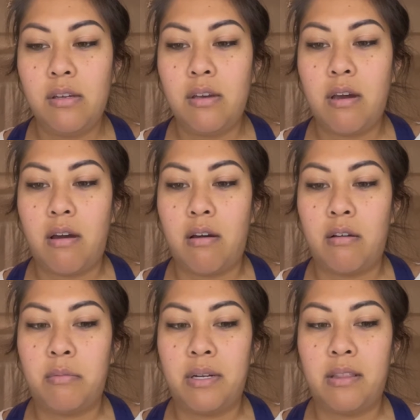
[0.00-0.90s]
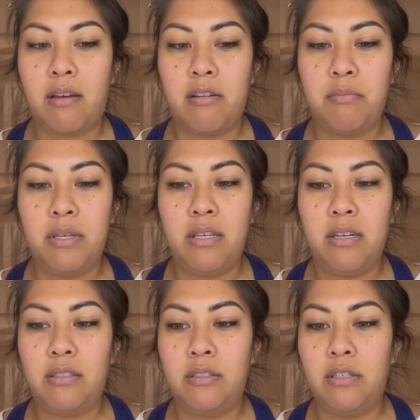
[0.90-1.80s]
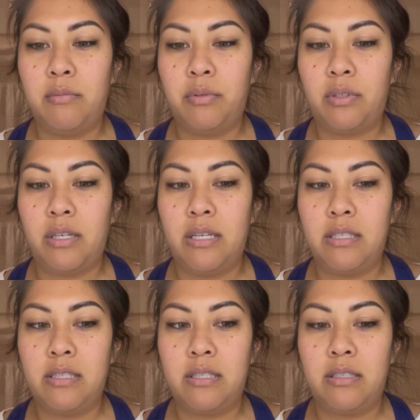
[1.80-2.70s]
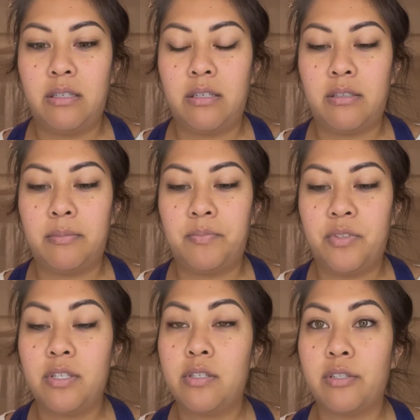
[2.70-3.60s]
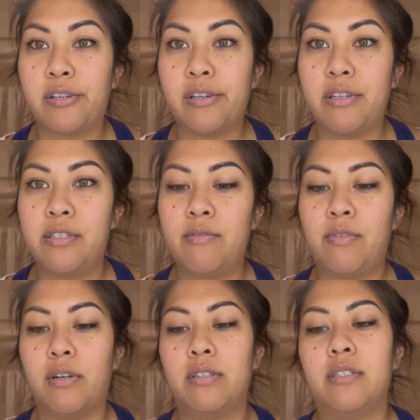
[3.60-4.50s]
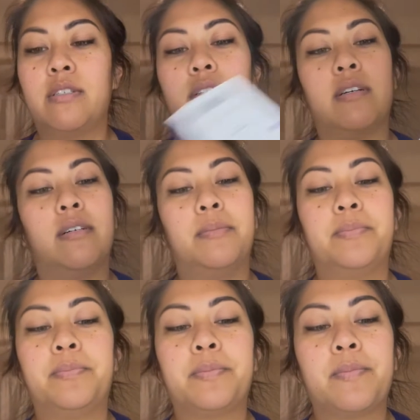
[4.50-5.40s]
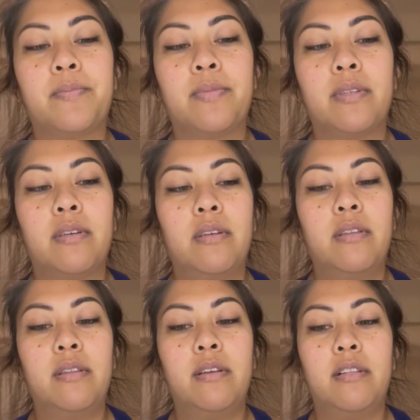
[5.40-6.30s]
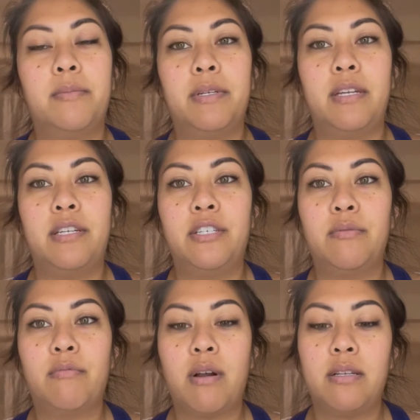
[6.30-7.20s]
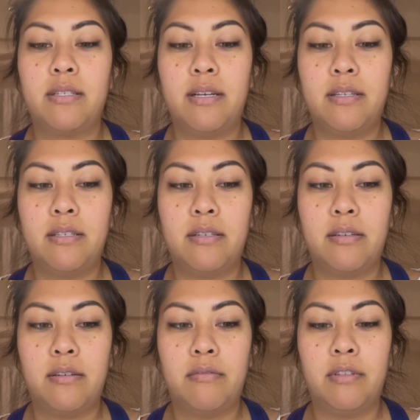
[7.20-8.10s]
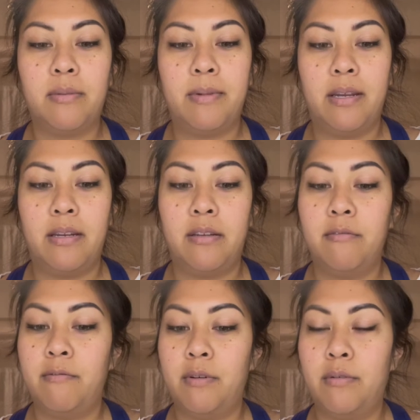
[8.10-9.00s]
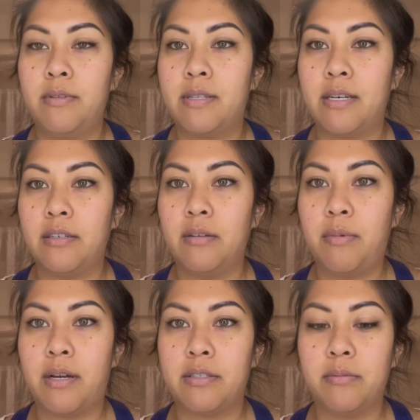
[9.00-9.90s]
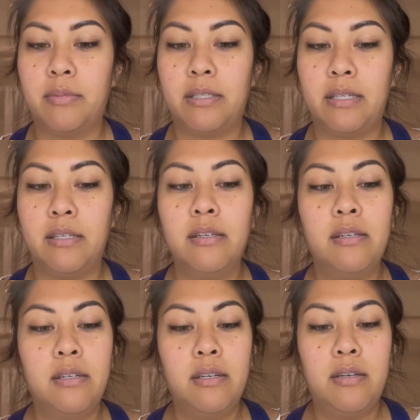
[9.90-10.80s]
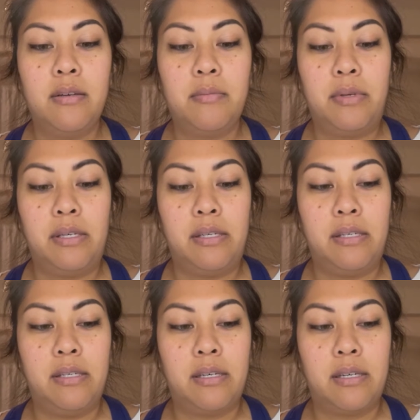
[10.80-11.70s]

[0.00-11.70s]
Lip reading: And I thought it'd be a good place to start as far as the elimination process of eliminating foods that could possibly be